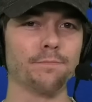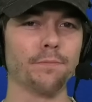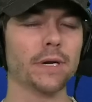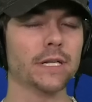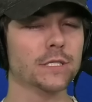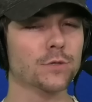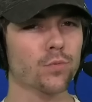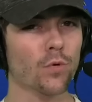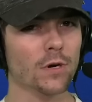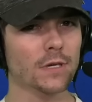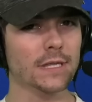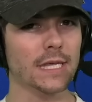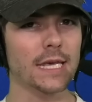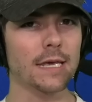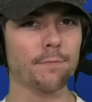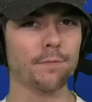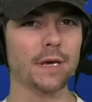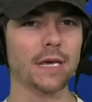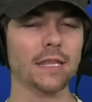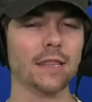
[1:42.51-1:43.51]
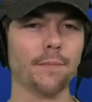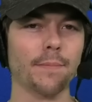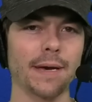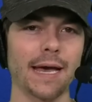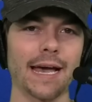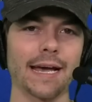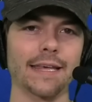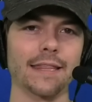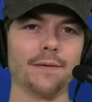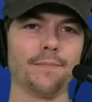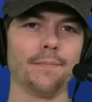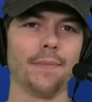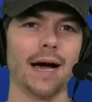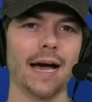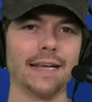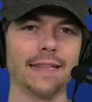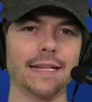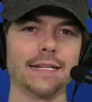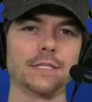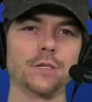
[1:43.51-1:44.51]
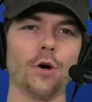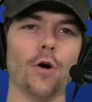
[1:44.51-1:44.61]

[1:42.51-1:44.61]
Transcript: but it's worth keeping in the back of the mind that it's